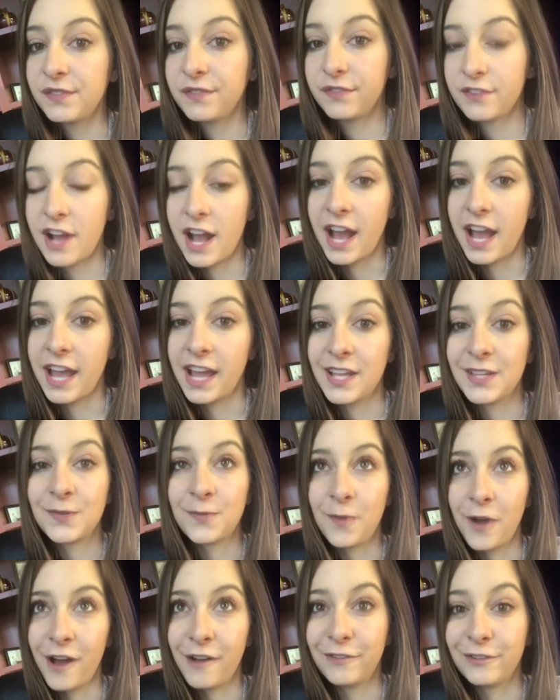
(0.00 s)
fries,
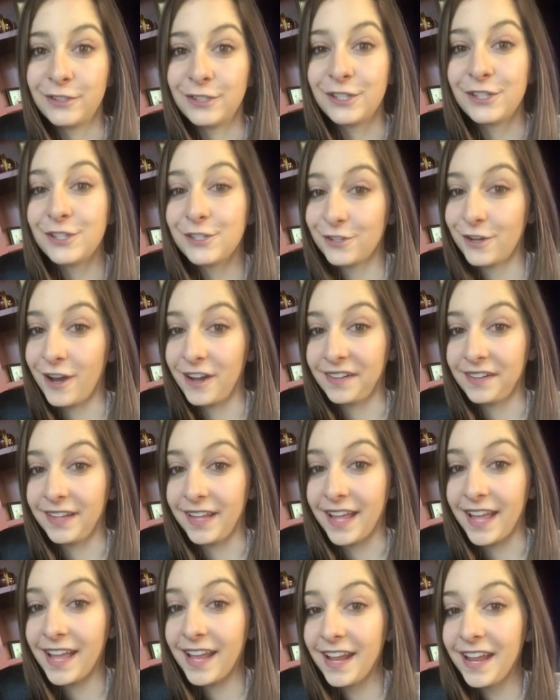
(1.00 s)
waffles,
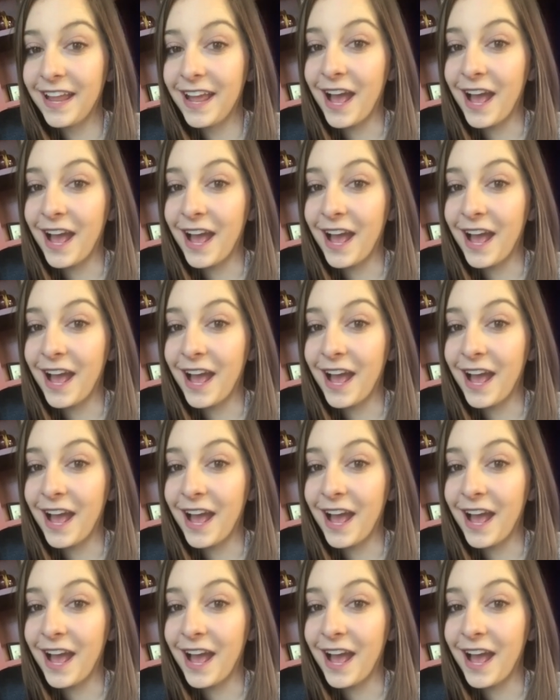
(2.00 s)
chocolate,